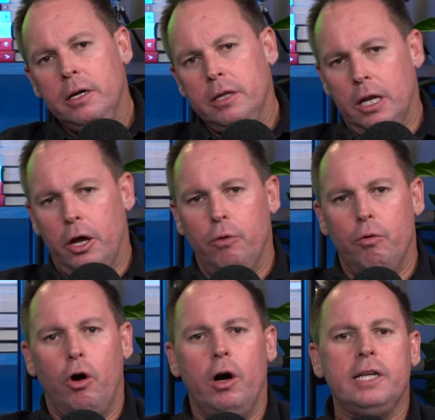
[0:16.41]
the low
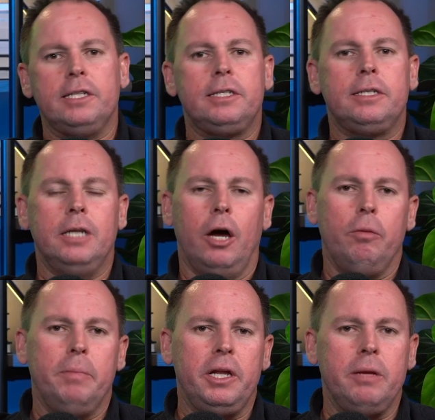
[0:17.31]
rise, low and
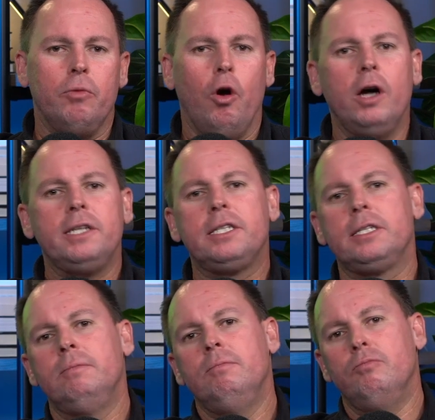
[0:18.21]
medium
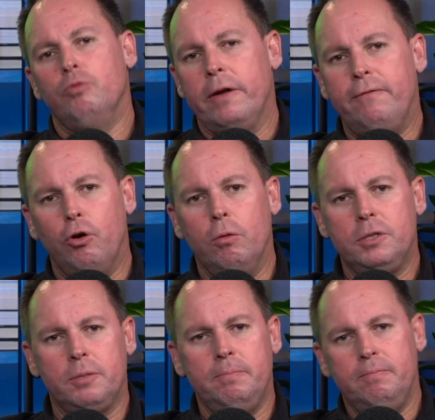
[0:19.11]
rise
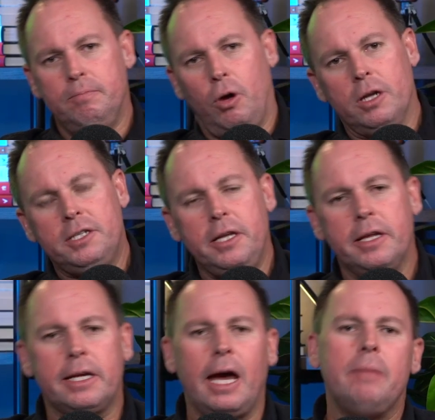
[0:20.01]
reforms policy
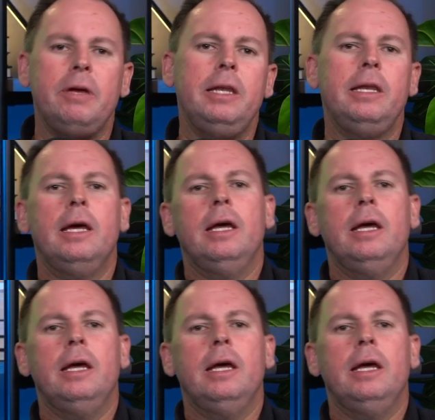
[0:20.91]
that came in.